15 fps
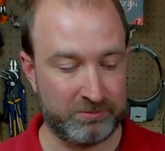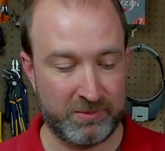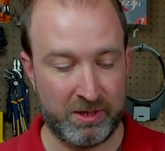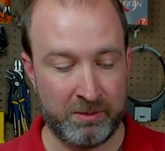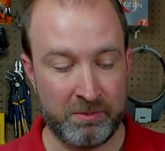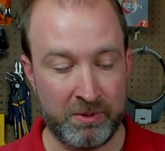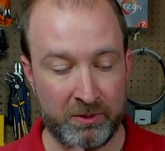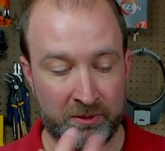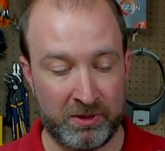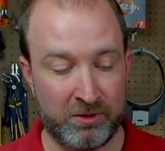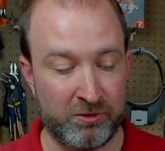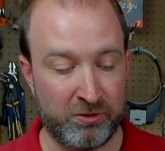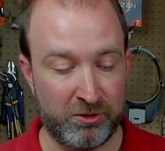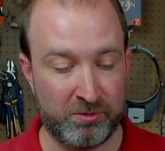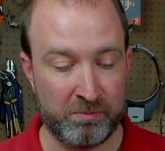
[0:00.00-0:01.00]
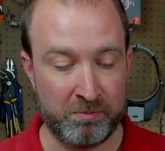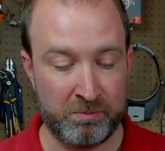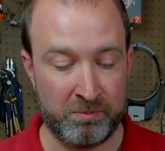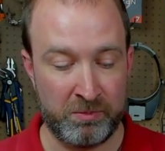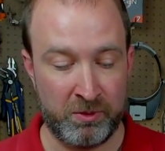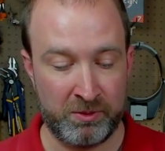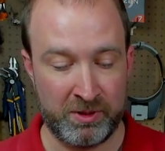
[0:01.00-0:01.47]
ability to just
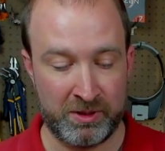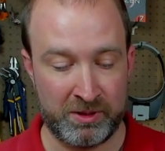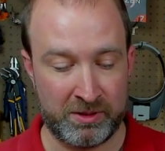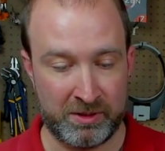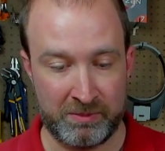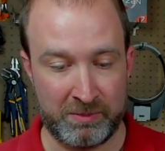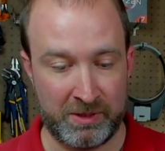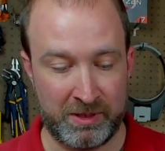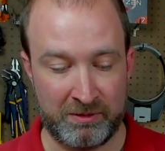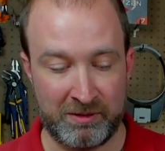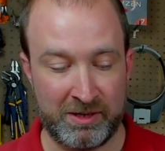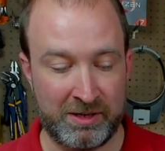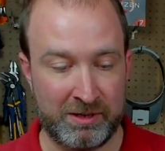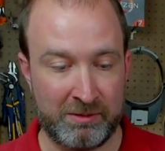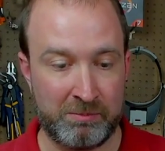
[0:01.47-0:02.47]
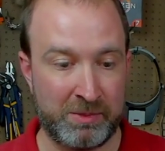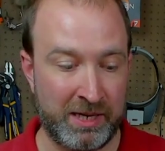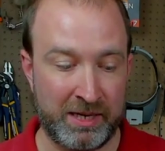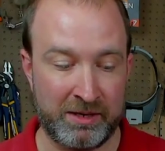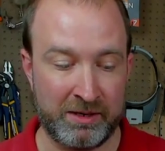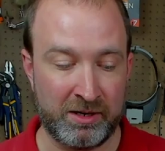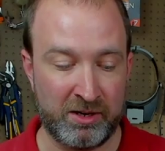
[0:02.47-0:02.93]
mute it. I mean, you could
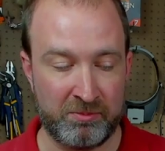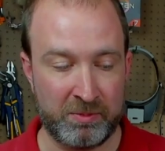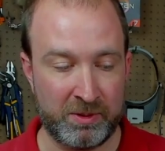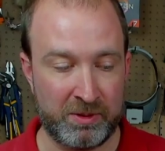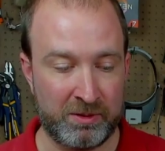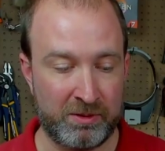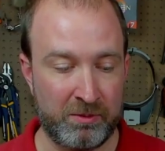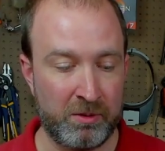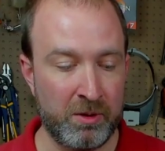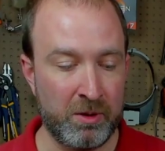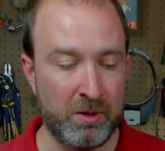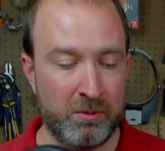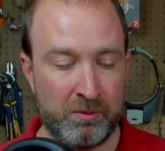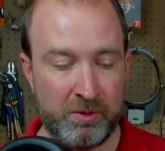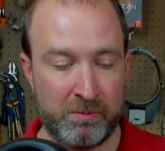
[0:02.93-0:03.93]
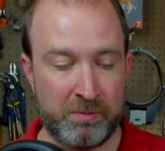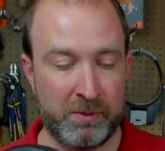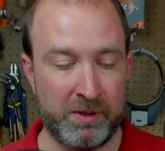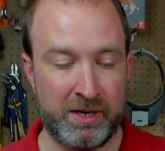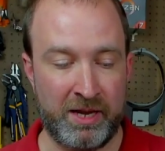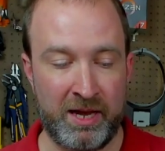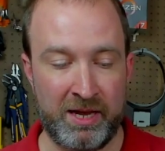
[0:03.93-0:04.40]
take it off, but when you're
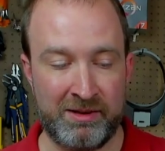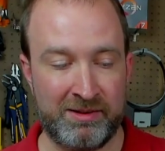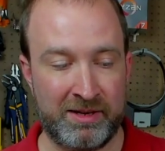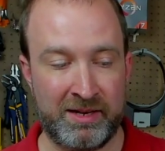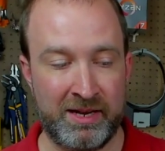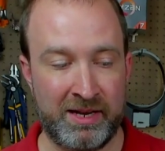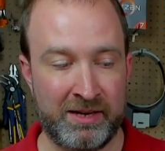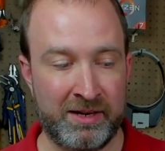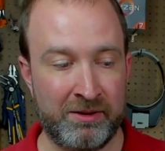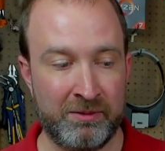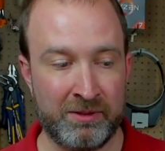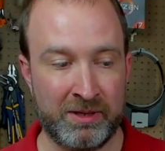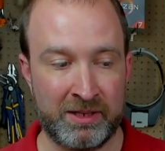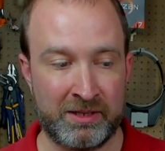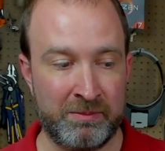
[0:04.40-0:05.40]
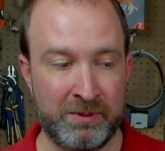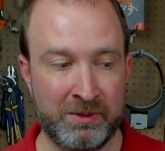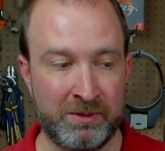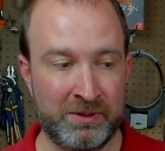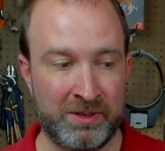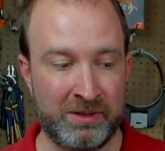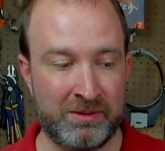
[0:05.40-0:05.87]
putting a headset down, I do like the
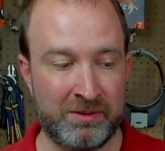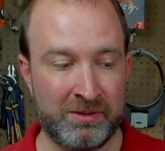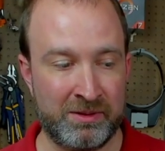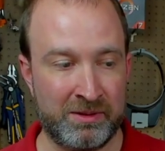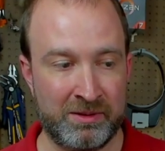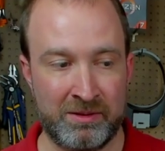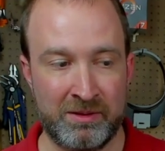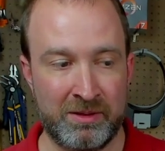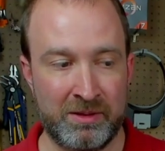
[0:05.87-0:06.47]
ability to